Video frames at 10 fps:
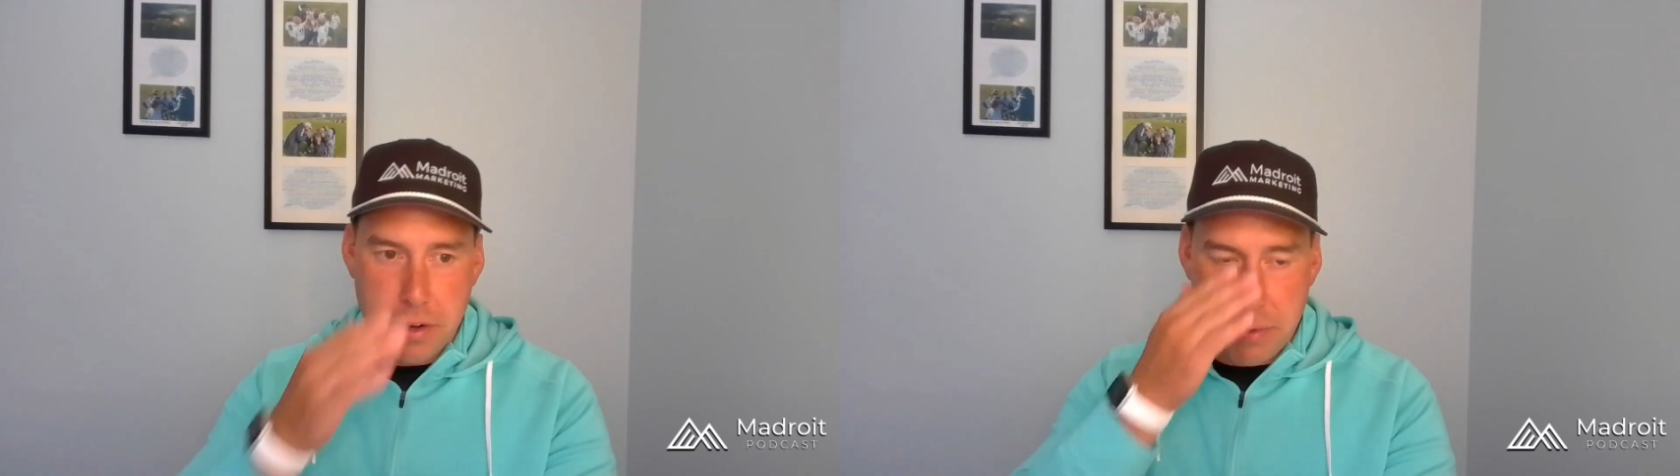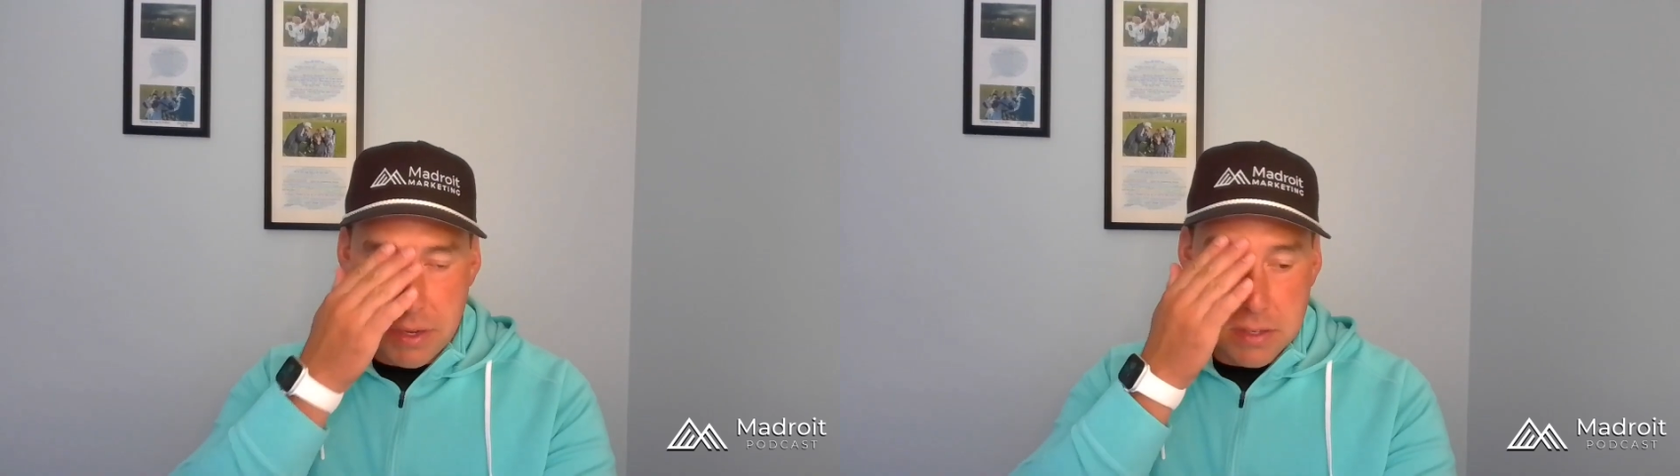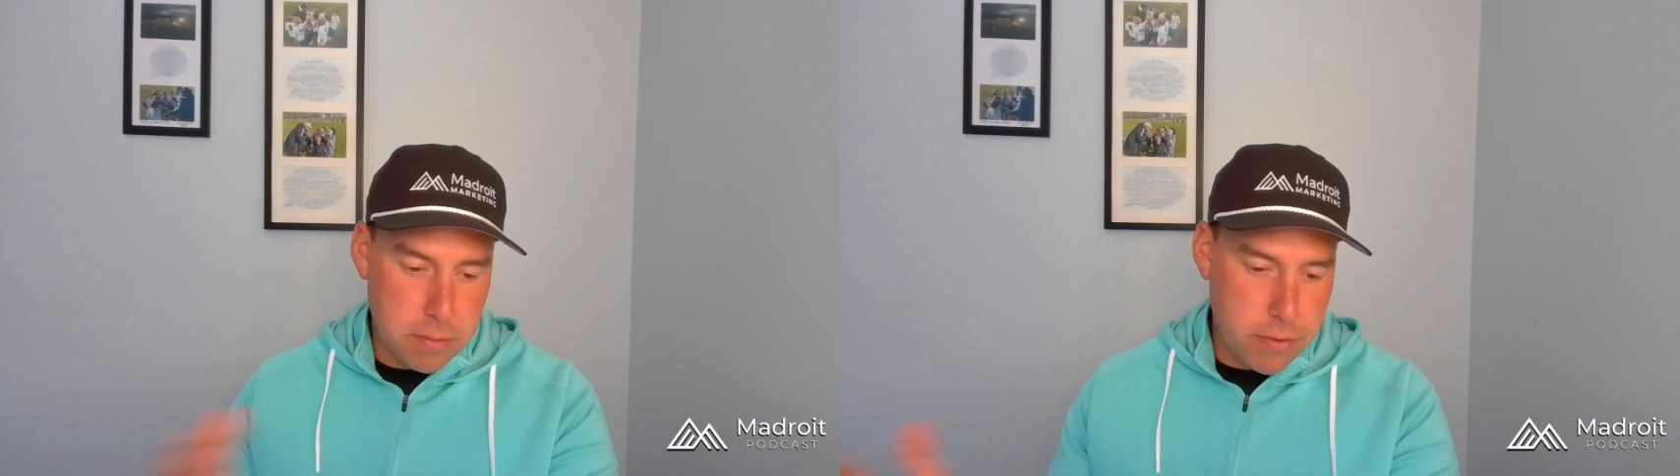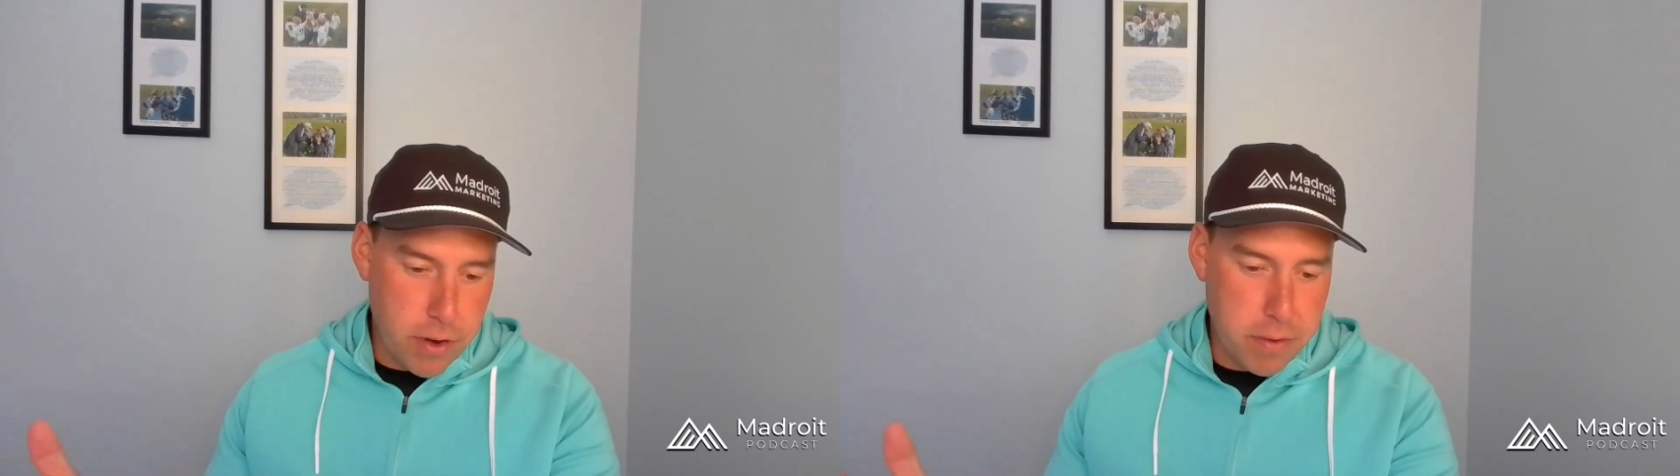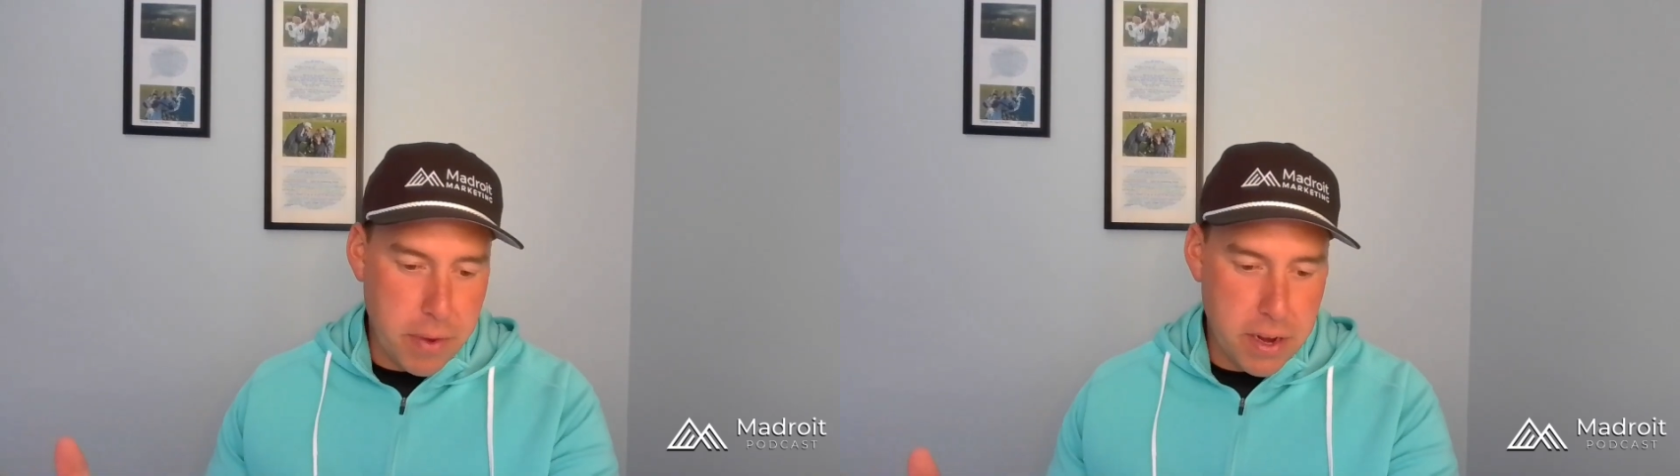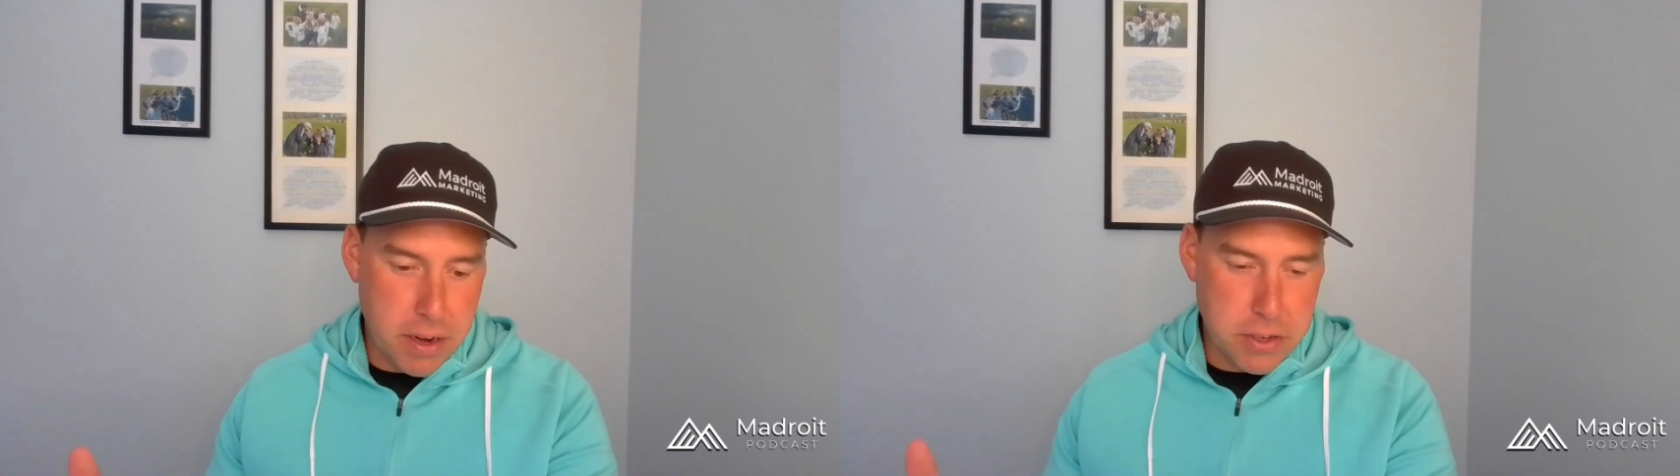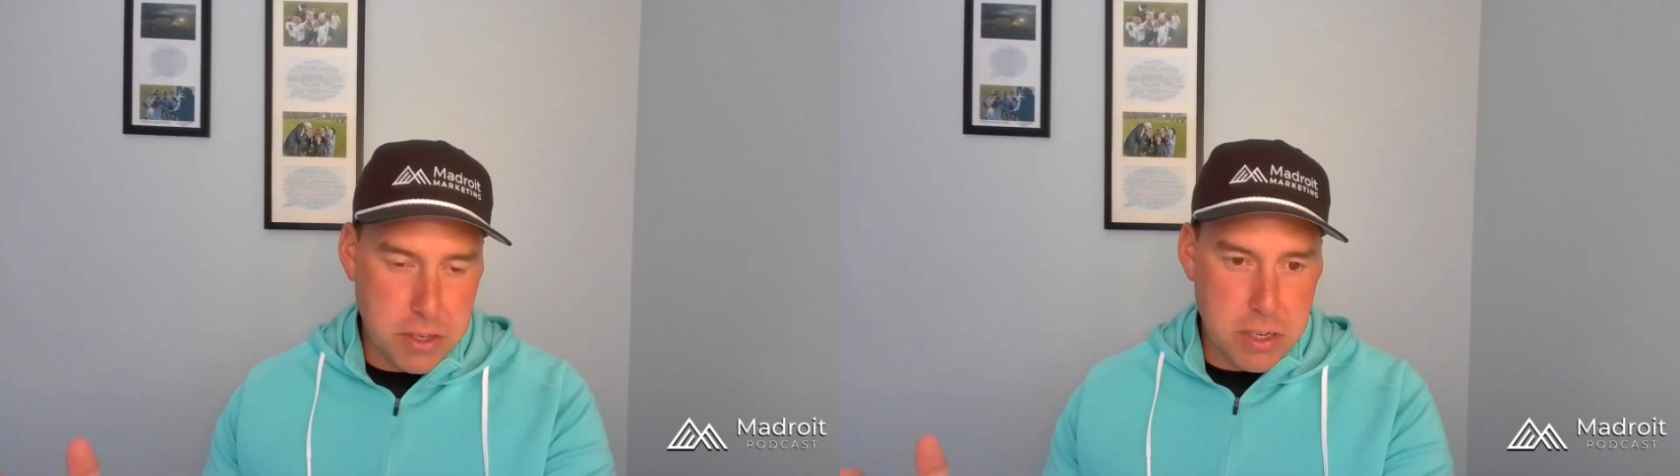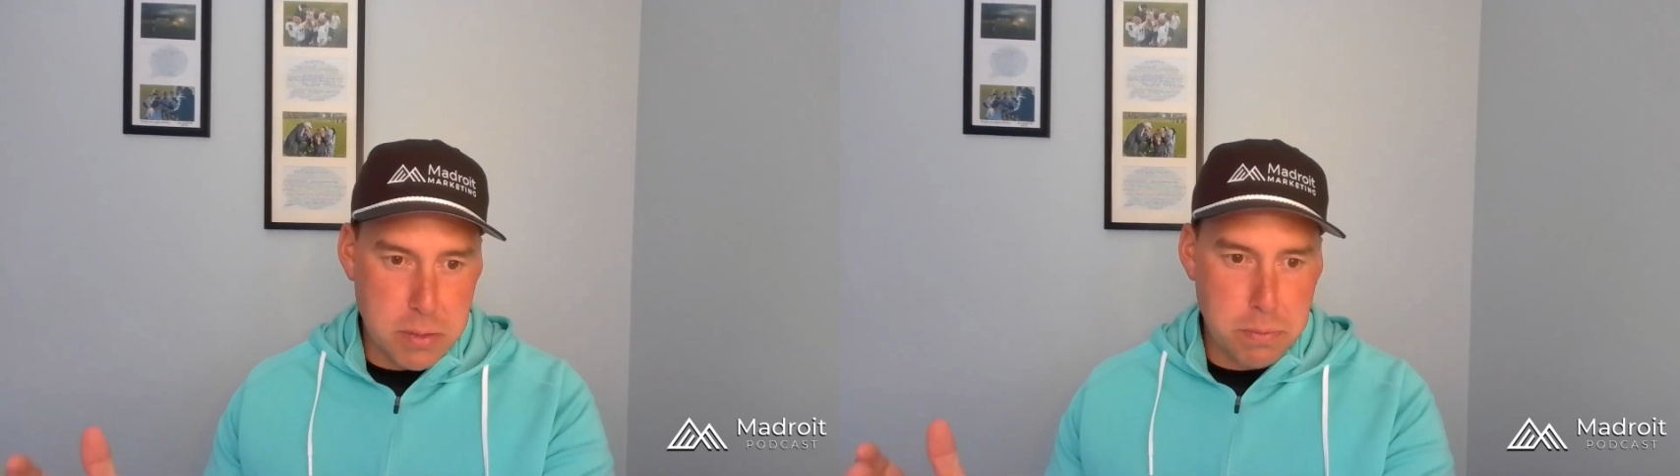because a friend of mine
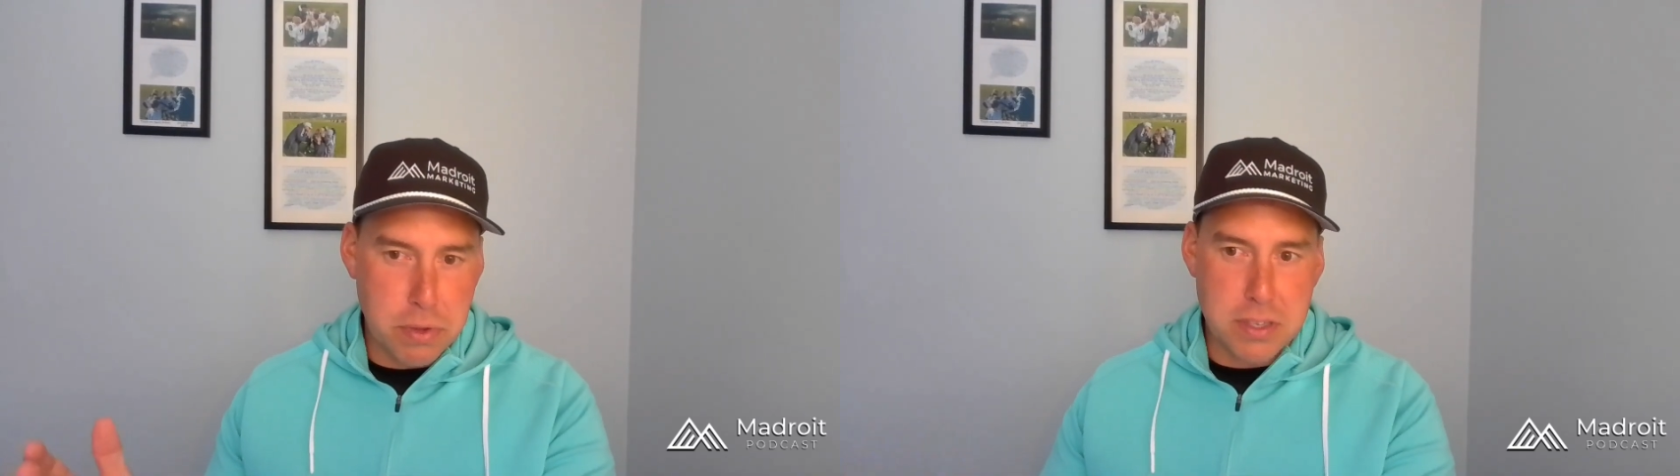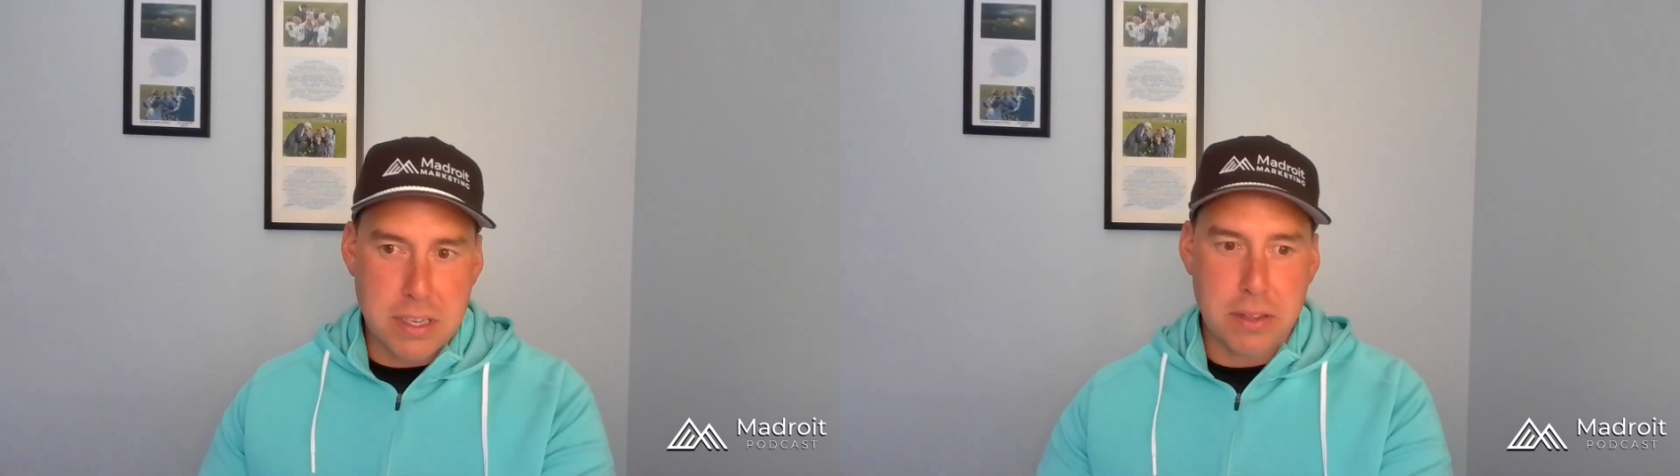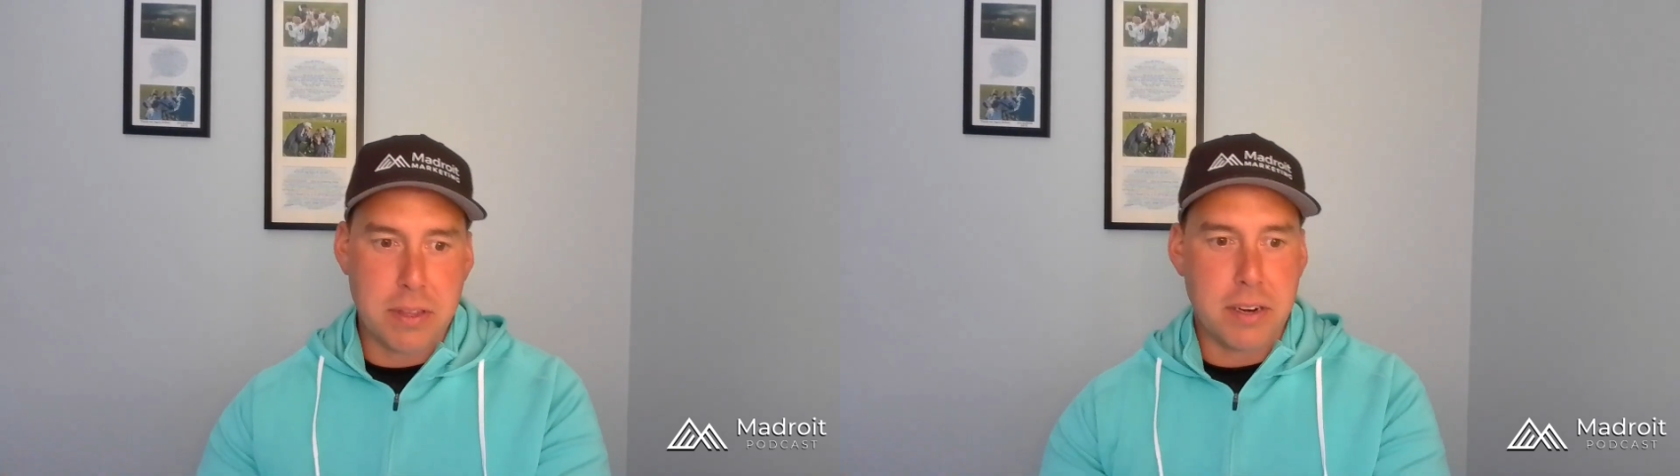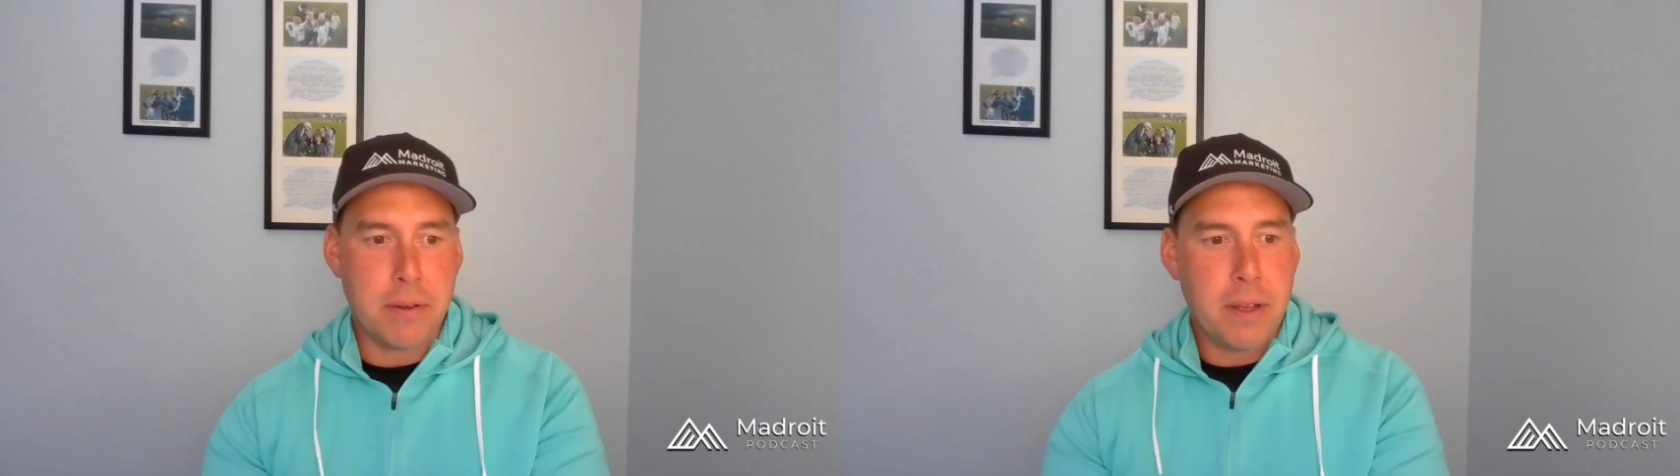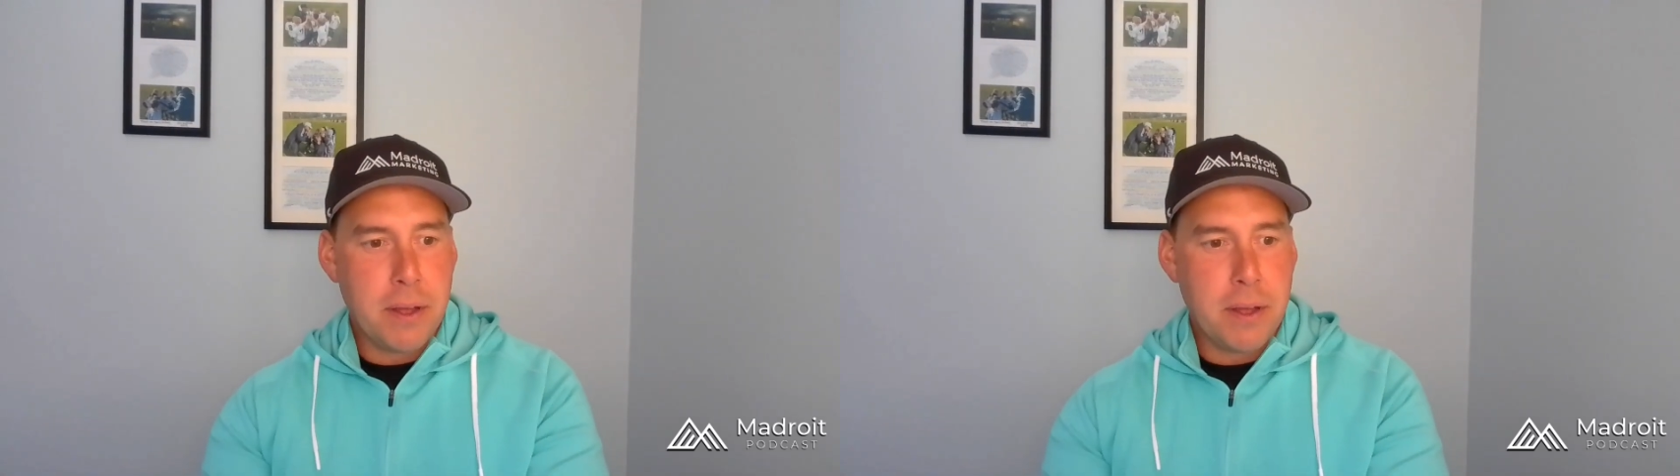actually just put this out there,